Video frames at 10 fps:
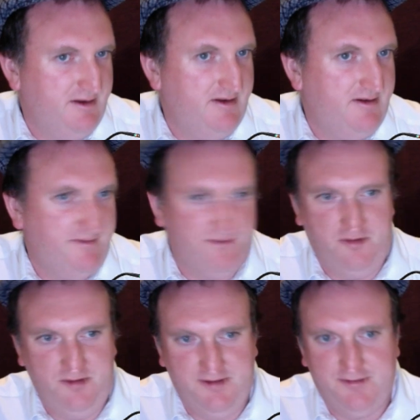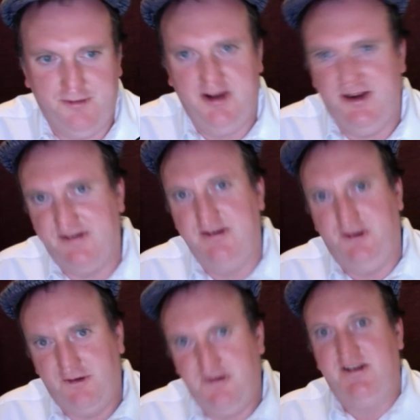Formula 3. They
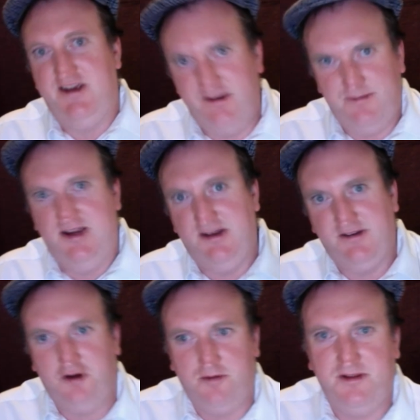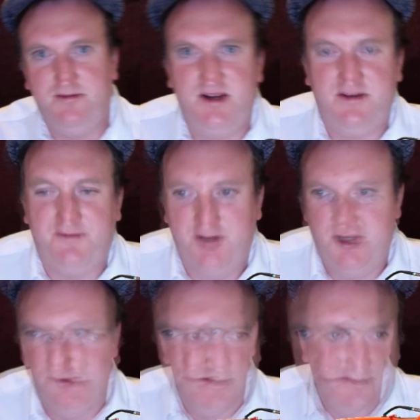usually tend to be at the top of the
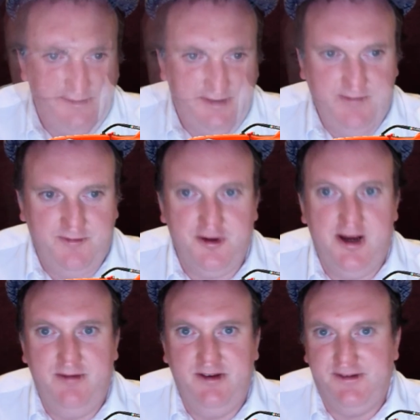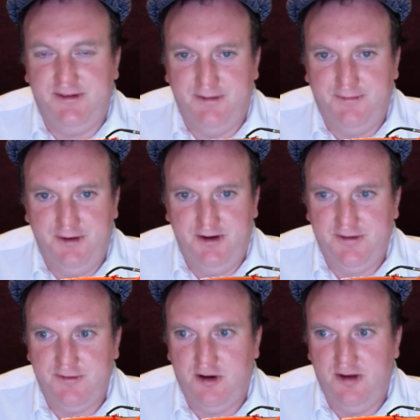midfield. Tim Tramnitz is the
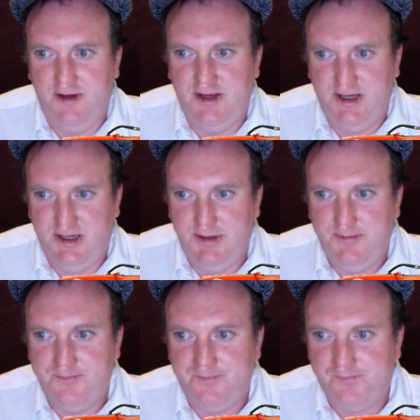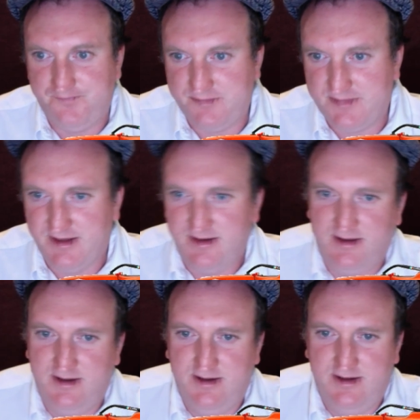first driver here.
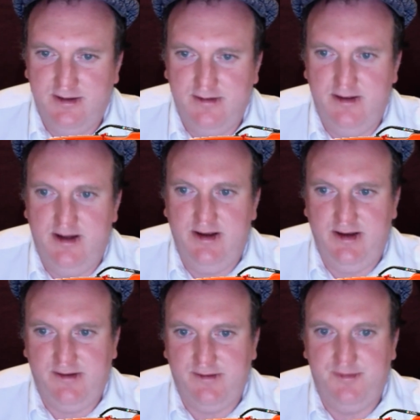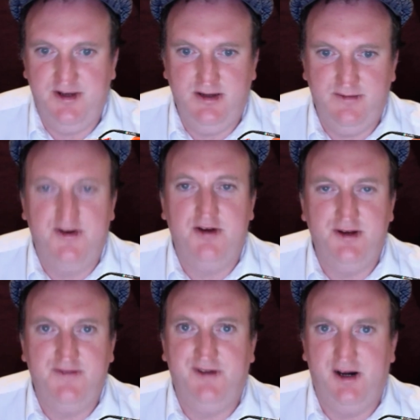Now, he's been very
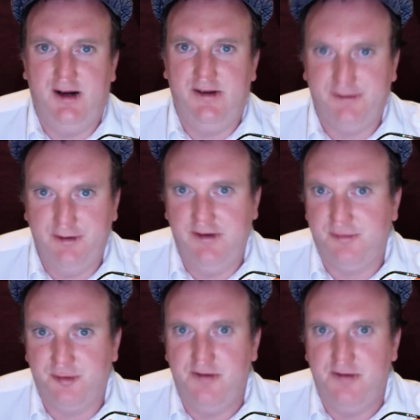fast in the sprint